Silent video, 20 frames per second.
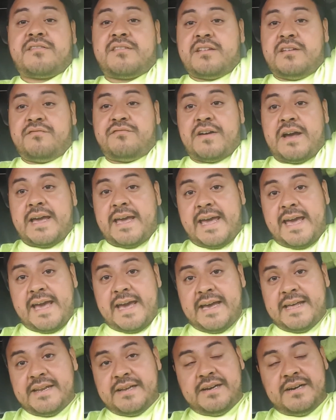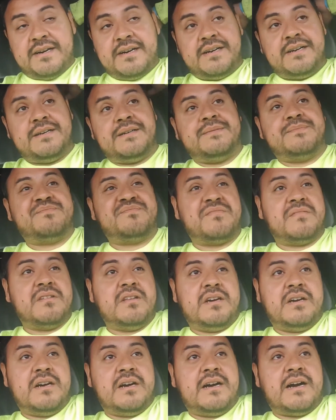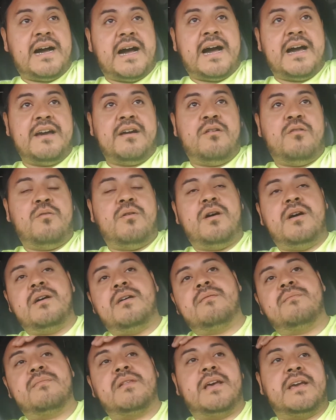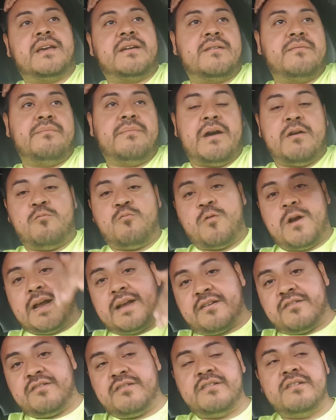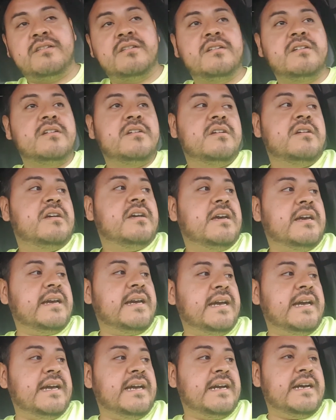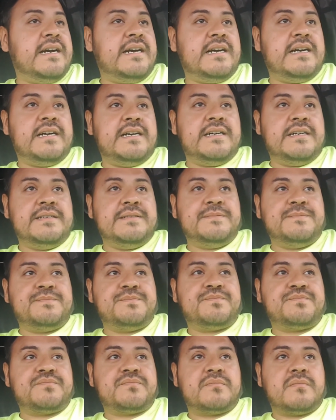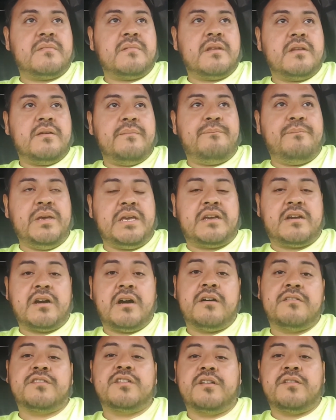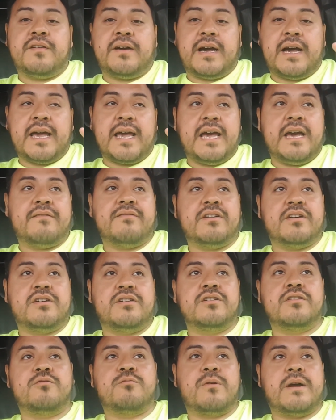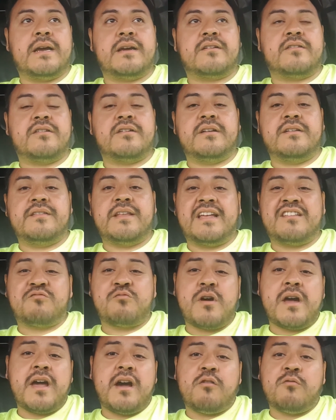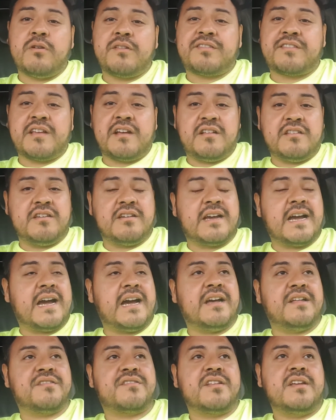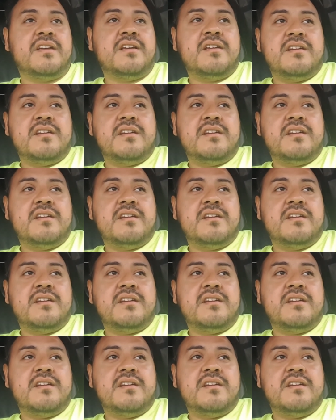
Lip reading: if I had the Iowa, like my record. And because of I have a good record, and that's why I always tell you guys,